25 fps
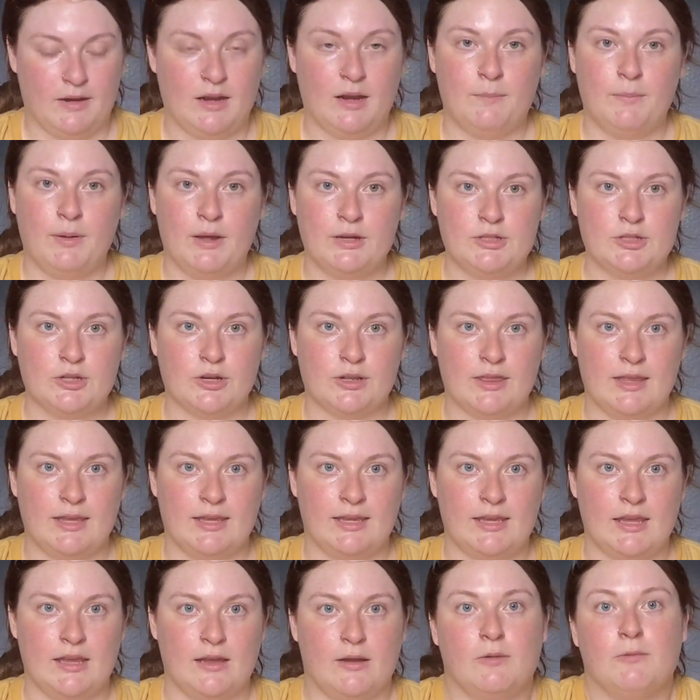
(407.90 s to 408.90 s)
I bet you're
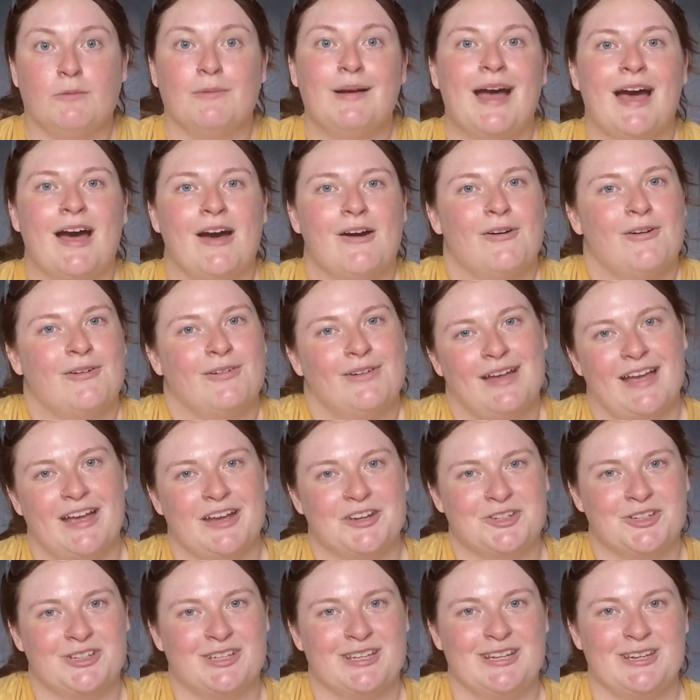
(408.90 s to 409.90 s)
thinking, wow,
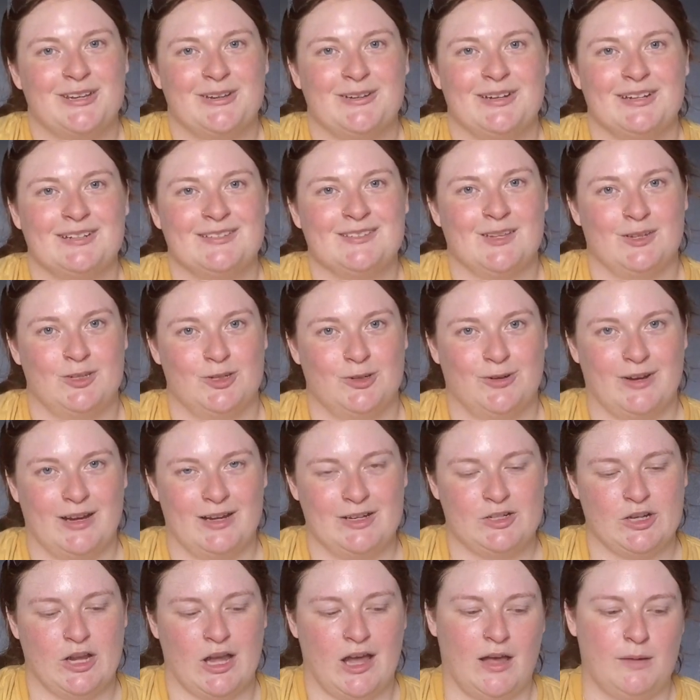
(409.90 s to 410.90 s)
Ashley, you did such a
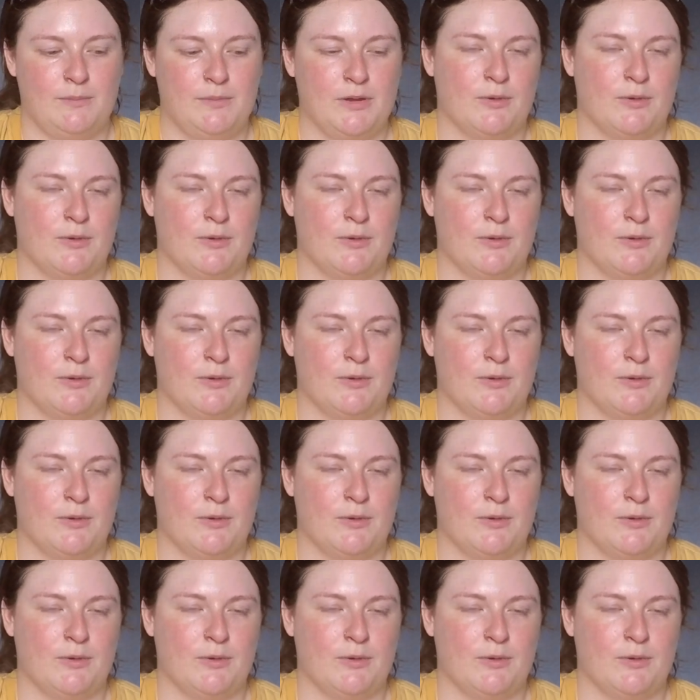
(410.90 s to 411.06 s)
great job.